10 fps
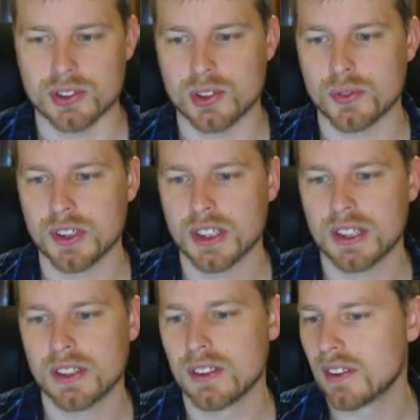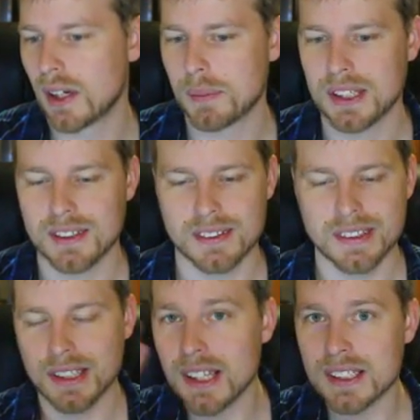So if you're gonna, I mean,
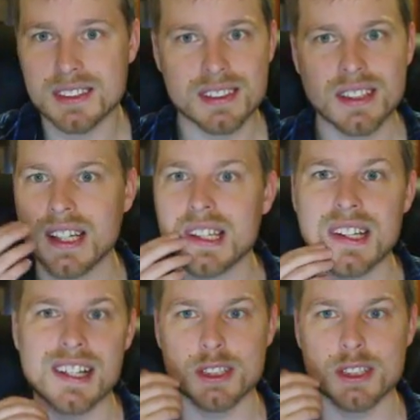it's it